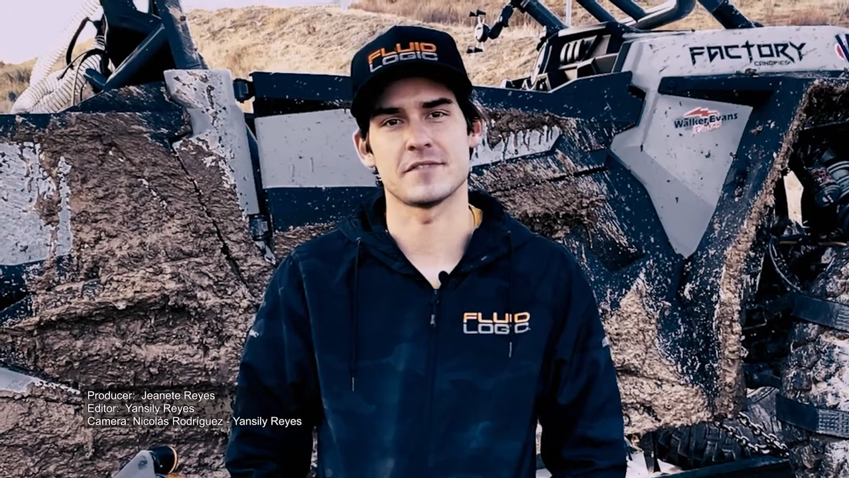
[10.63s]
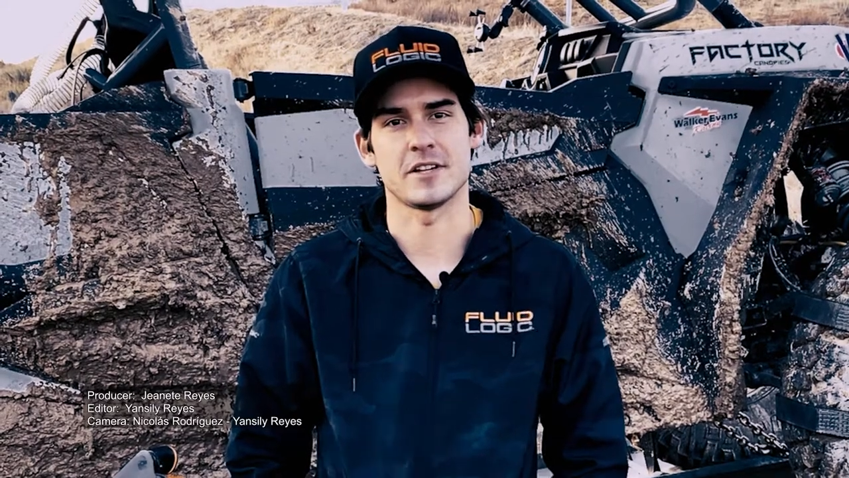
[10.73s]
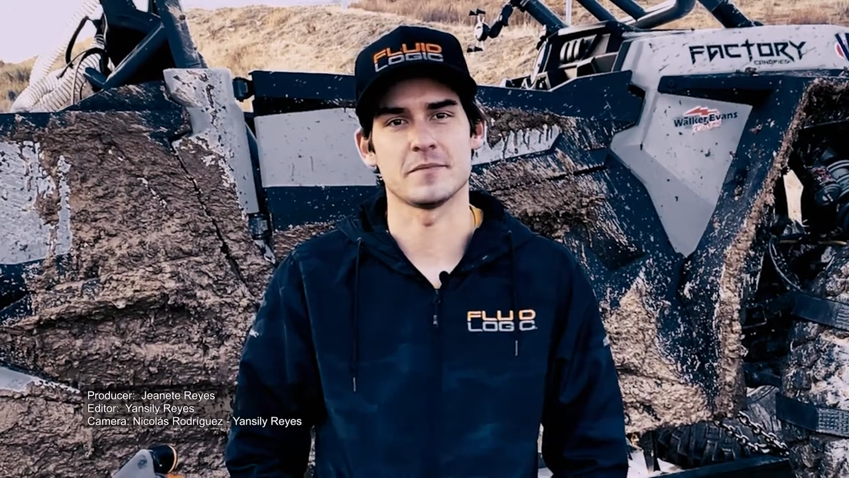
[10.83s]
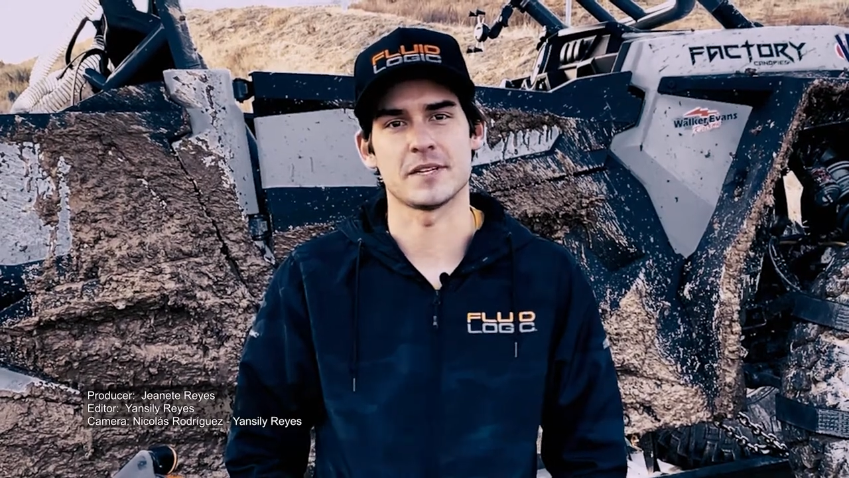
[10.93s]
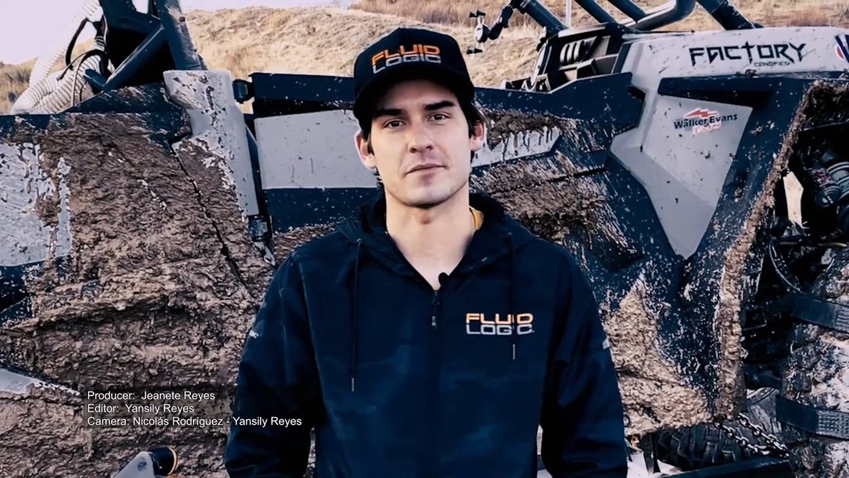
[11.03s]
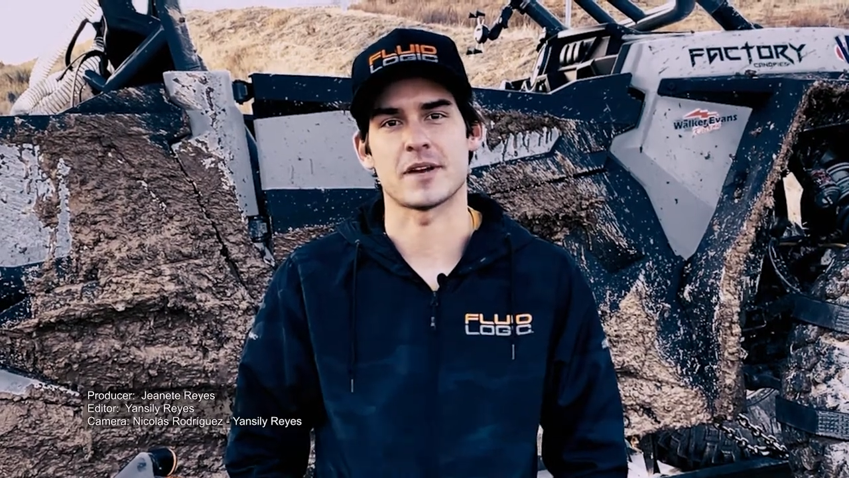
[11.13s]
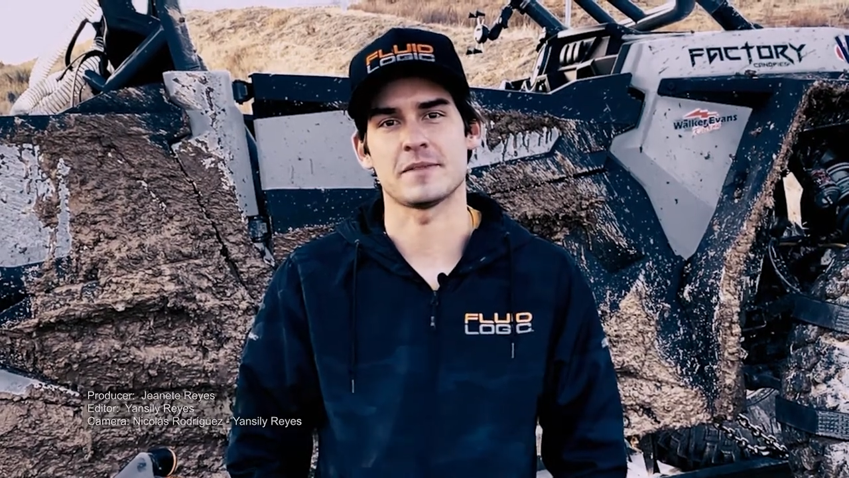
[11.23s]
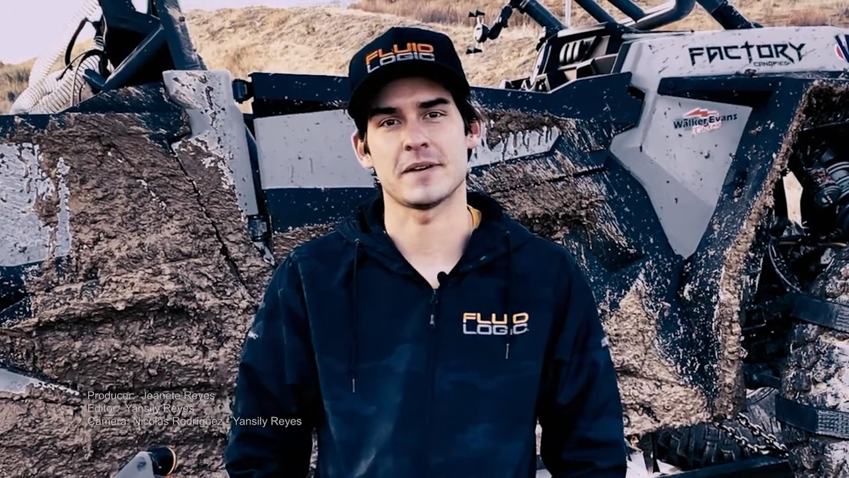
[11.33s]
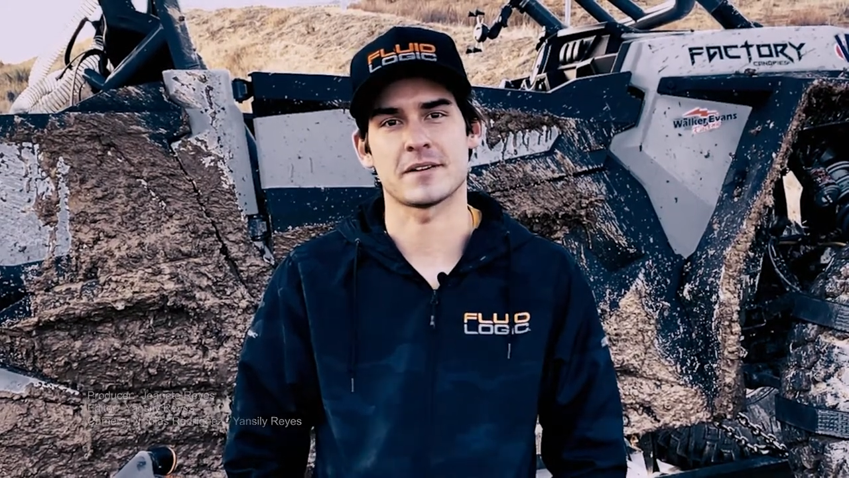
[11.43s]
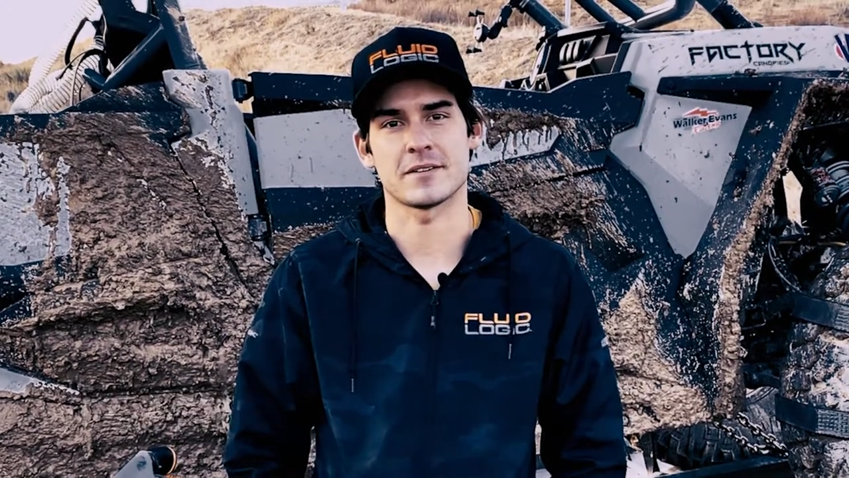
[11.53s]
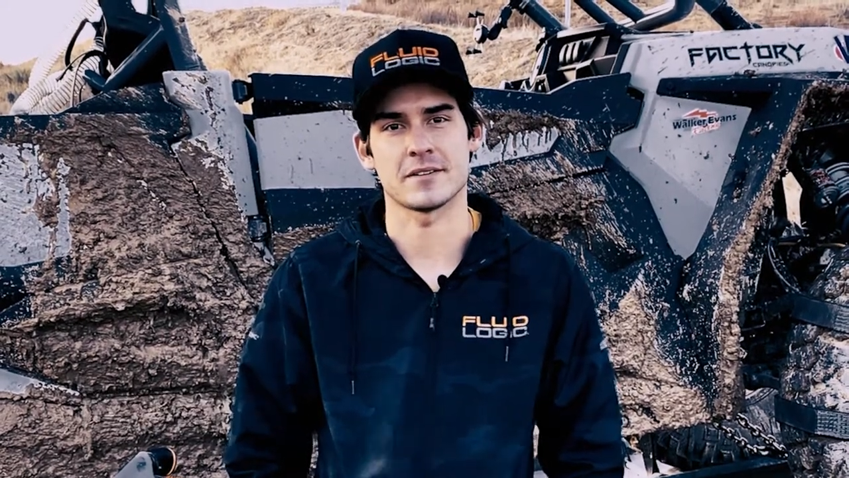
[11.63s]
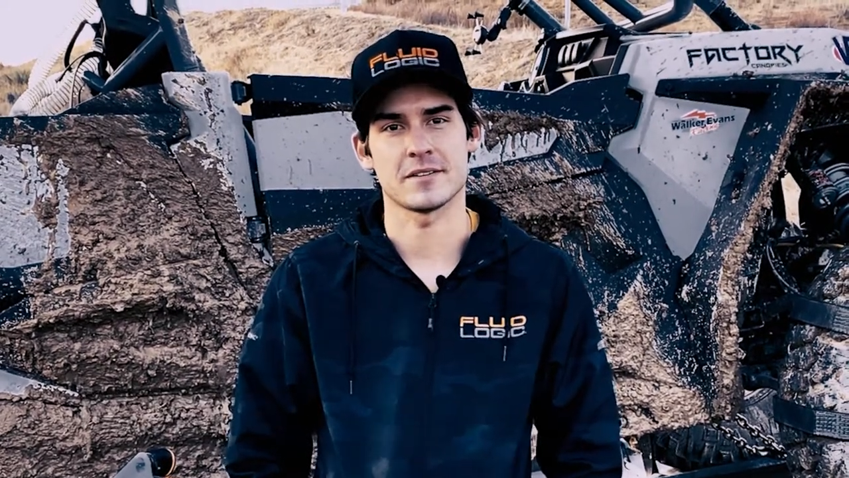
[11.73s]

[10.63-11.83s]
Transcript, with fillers: development at Rainmaker